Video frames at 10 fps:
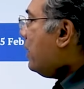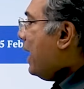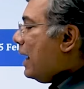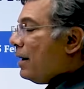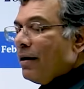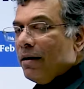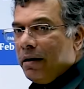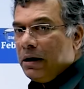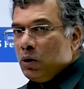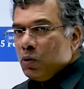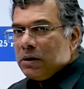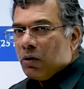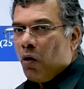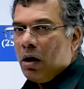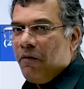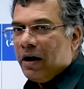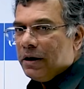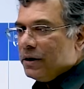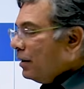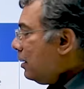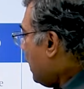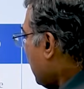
they reduced the qualification